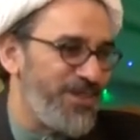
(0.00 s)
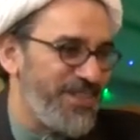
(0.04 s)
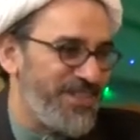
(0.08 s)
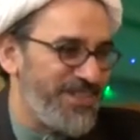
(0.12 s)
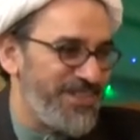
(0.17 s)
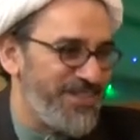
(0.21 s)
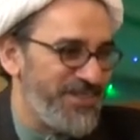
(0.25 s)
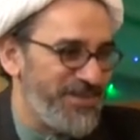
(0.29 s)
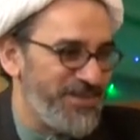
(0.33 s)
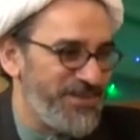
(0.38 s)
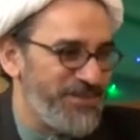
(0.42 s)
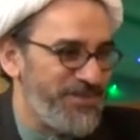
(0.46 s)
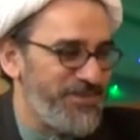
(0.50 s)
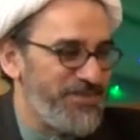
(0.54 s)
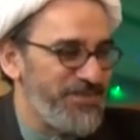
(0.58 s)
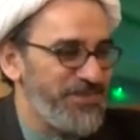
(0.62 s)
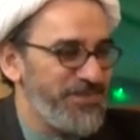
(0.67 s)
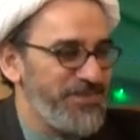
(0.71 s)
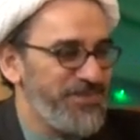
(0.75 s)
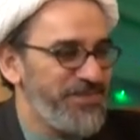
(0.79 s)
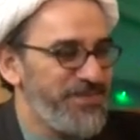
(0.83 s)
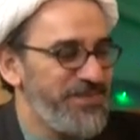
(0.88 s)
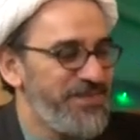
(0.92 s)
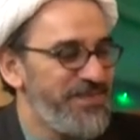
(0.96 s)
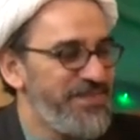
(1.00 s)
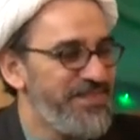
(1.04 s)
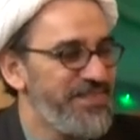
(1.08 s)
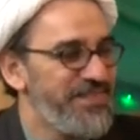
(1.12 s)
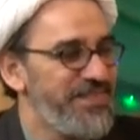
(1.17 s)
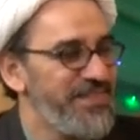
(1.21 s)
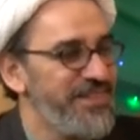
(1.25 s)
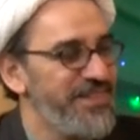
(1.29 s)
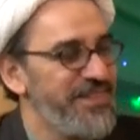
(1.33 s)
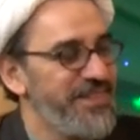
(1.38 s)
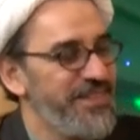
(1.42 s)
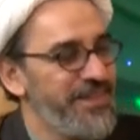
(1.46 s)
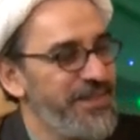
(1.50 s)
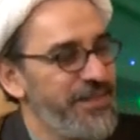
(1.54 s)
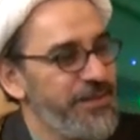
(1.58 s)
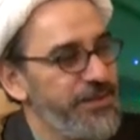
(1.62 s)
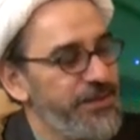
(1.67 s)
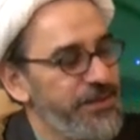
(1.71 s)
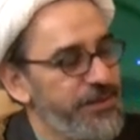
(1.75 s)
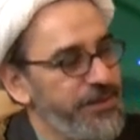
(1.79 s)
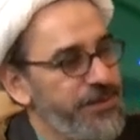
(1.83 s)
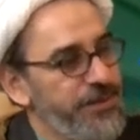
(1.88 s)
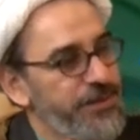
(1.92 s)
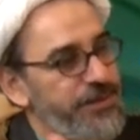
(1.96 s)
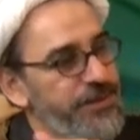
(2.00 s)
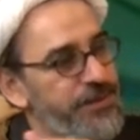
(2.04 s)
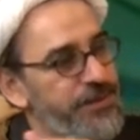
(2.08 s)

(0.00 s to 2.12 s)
Allahu Akbar. That's very important. And